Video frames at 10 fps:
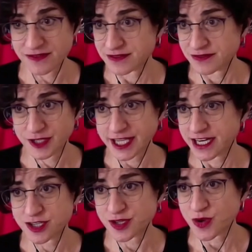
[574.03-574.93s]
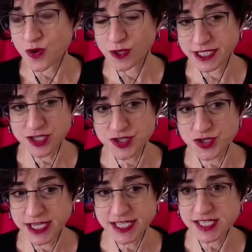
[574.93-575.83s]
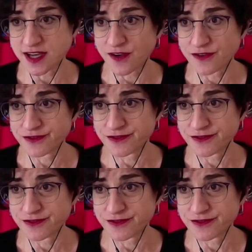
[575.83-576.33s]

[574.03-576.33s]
related to the coal industry itself.